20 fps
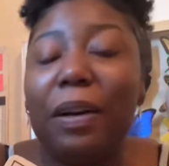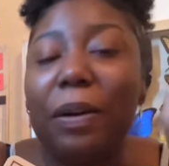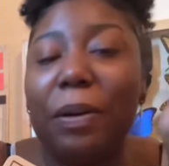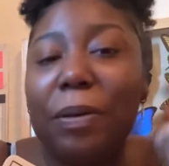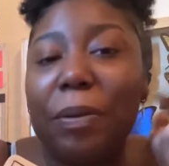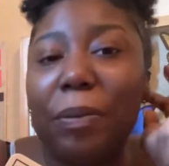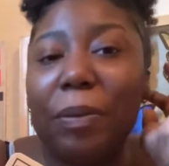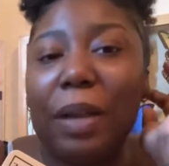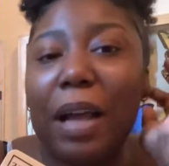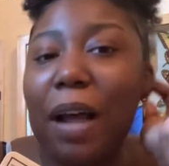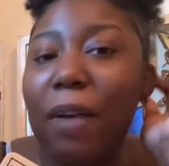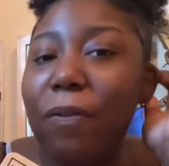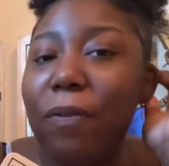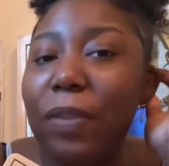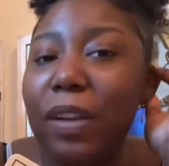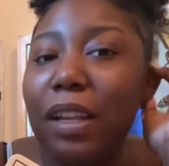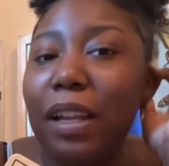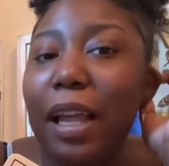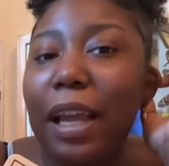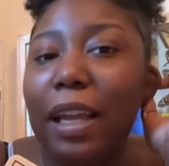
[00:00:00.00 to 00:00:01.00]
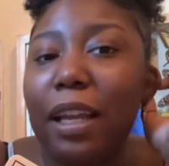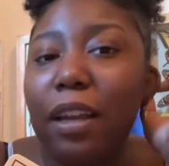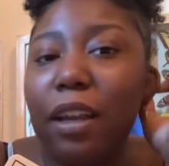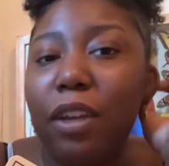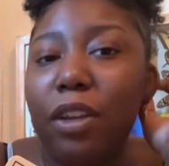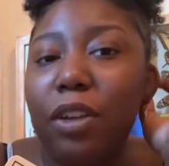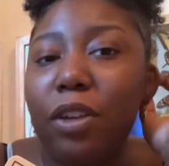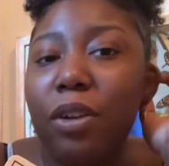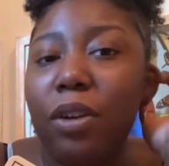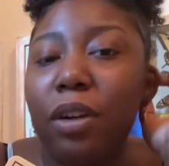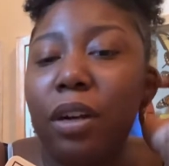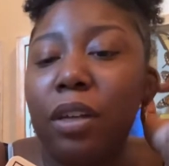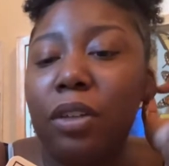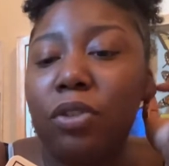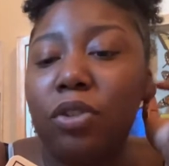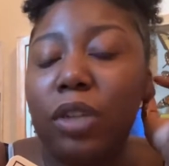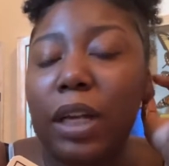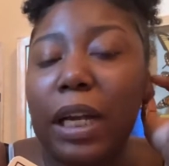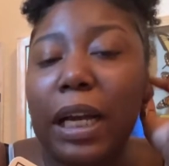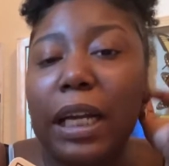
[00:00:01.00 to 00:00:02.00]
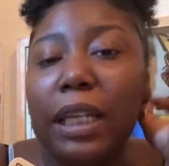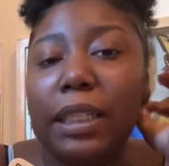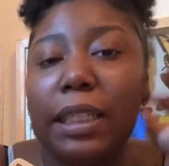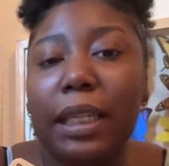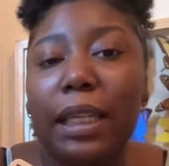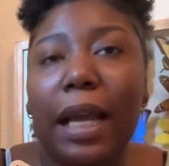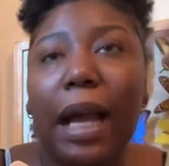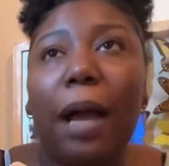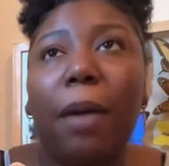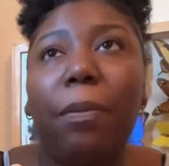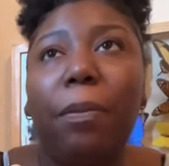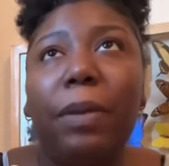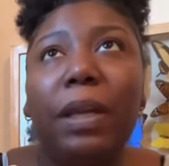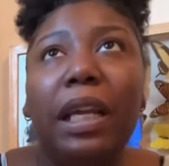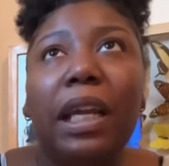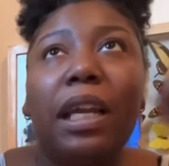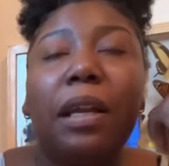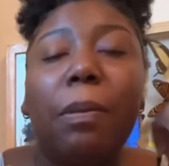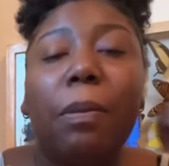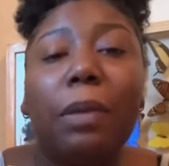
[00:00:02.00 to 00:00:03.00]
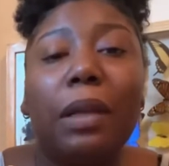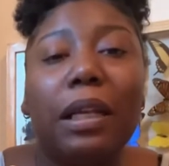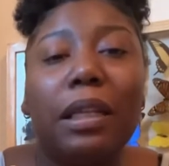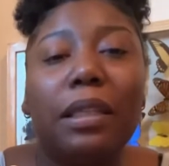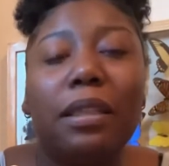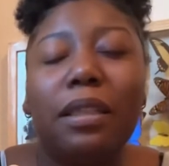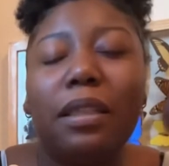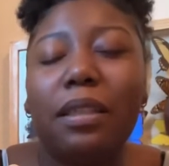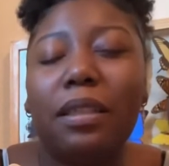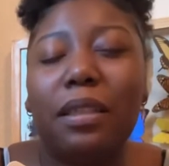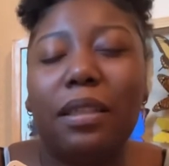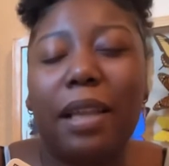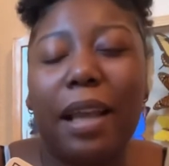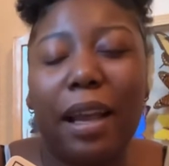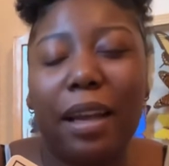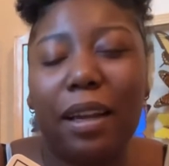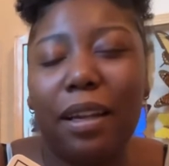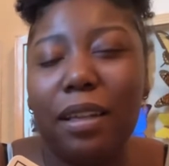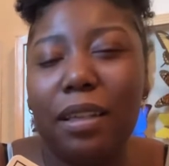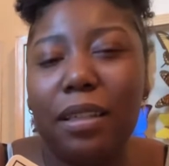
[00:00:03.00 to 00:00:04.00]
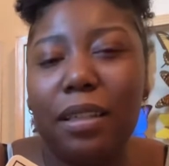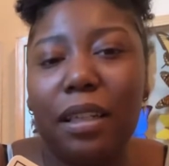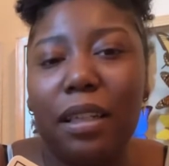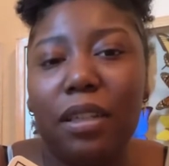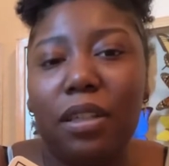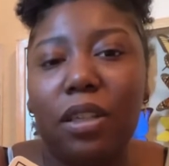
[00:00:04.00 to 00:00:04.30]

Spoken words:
I feel like you're trying to not be in a place of stagnancy.